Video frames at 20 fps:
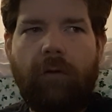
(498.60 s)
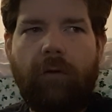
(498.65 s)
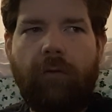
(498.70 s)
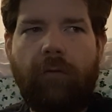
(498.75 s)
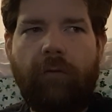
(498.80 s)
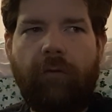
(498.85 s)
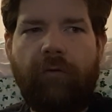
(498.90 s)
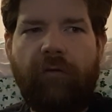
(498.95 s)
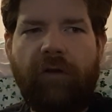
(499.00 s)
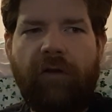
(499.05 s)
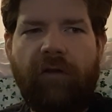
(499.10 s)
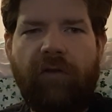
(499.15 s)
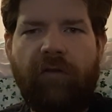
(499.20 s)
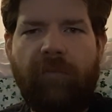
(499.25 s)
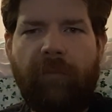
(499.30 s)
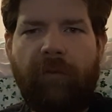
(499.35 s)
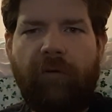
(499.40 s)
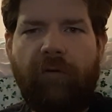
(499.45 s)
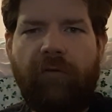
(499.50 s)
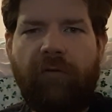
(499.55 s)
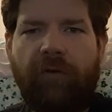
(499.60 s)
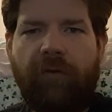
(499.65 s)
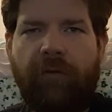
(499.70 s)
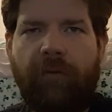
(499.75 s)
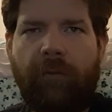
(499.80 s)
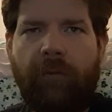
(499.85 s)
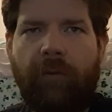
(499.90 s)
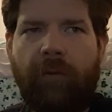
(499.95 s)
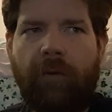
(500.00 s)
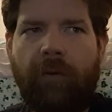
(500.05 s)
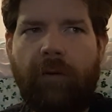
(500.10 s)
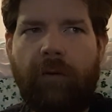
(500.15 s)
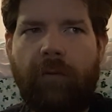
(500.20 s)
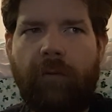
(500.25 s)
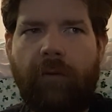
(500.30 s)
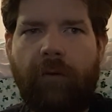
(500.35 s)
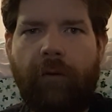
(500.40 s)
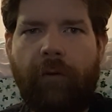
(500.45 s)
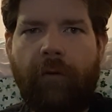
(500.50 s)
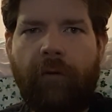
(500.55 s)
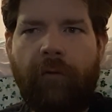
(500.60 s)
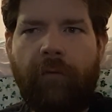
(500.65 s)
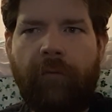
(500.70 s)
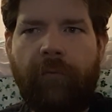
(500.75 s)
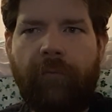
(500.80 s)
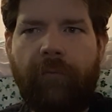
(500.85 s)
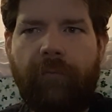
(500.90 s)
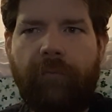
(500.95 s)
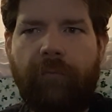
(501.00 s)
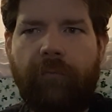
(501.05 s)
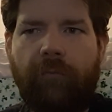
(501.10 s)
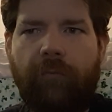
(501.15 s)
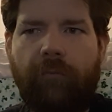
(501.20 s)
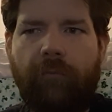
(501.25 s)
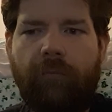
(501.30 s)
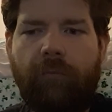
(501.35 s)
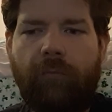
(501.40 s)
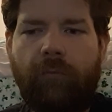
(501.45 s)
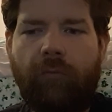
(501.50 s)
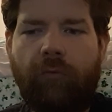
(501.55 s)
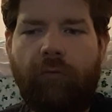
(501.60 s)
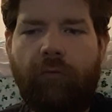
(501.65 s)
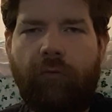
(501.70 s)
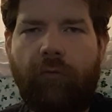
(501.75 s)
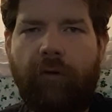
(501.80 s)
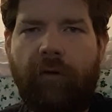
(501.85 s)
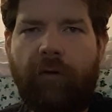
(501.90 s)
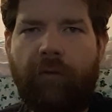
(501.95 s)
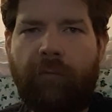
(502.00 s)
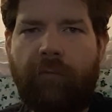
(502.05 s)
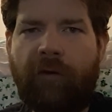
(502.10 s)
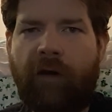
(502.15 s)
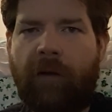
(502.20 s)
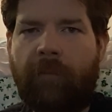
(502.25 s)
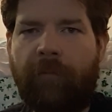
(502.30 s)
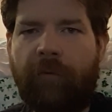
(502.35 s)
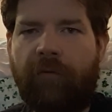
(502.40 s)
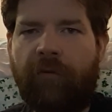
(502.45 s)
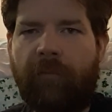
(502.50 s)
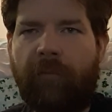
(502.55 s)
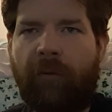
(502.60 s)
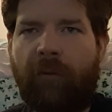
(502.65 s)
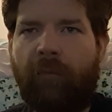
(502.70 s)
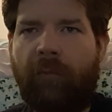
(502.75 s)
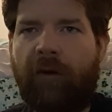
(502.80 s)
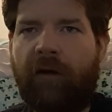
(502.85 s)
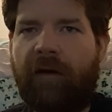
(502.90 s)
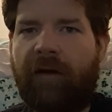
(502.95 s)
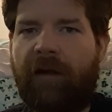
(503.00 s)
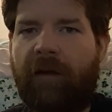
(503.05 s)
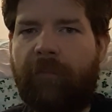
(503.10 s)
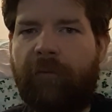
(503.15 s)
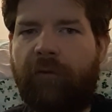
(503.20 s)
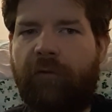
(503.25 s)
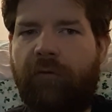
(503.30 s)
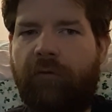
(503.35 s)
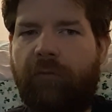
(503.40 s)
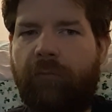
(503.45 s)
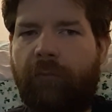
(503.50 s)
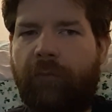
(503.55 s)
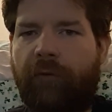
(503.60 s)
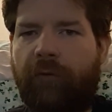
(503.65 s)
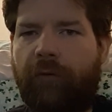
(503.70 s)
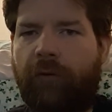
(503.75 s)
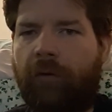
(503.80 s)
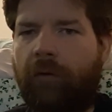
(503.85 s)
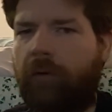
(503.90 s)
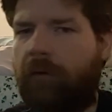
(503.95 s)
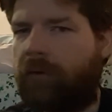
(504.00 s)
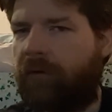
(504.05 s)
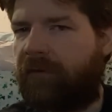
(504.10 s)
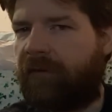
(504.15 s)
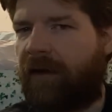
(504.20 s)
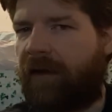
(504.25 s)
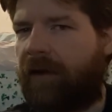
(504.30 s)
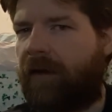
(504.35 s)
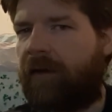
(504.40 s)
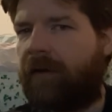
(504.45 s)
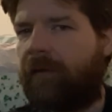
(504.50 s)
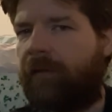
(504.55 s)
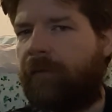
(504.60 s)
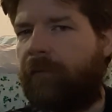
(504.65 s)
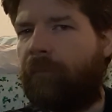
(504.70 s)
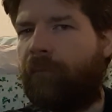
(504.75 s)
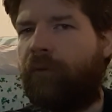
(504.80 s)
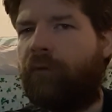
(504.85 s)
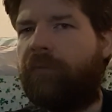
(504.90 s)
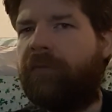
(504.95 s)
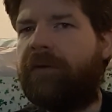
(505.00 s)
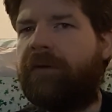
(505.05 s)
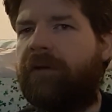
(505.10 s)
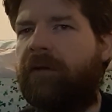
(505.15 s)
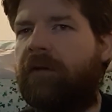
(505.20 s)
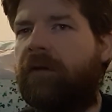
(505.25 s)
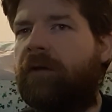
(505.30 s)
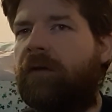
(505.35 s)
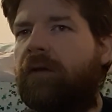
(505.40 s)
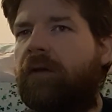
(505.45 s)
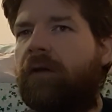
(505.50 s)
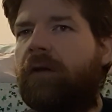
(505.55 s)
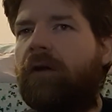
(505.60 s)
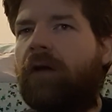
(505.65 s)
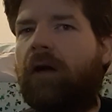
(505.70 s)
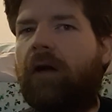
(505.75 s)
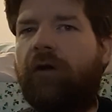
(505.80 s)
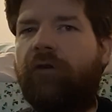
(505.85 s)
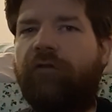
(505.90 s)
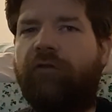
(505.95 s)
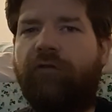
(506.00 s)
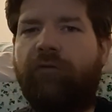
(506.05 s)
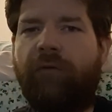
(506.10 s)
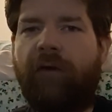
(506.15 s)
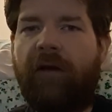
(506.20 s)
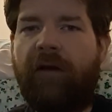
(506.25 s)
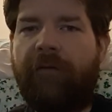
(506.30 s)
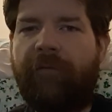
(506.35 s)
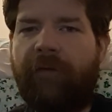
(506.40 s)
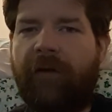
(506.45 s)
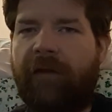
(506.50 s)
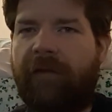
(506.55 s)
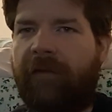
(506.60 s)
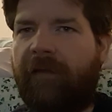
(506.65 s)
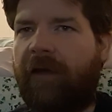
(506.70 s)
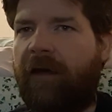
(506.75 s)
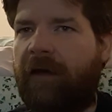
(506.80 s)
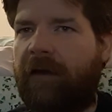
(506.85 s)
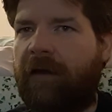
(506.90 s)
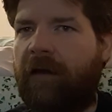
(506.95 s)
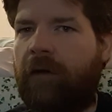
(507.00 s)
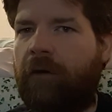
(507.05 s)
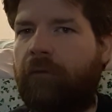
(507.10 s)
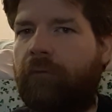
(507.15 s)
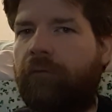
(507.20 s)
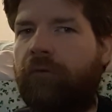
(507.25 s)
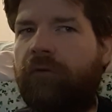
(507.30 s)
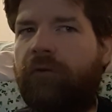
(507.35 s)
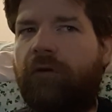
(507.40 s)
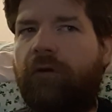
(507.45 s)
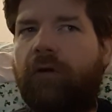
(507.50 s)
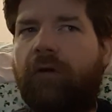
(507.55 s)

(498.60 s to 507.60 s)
There's a conspiracy theory of Julia Roberts about what happened with her dad in the movie. She's trying to find that out.